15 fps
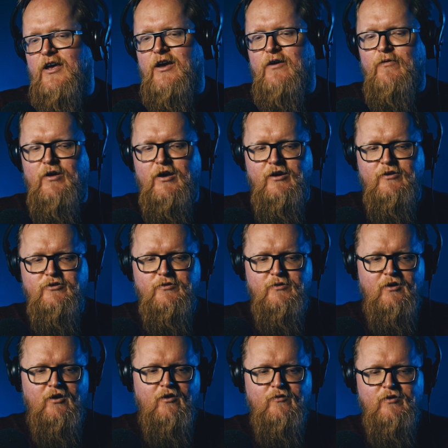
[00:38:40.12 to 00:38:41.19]
and there, and I
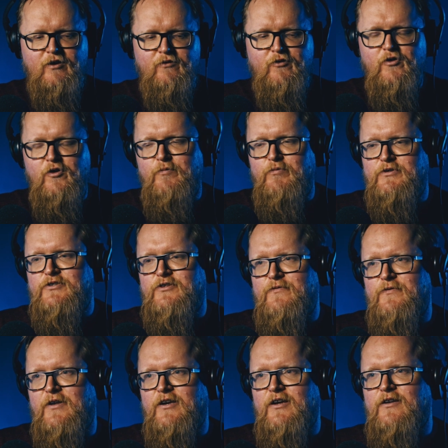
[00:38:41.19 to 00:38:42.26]
do a lot of kind of corporate
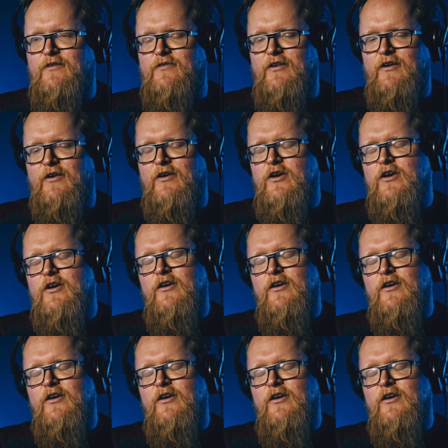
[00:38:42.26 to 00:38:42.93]
stuff and that kind of thing.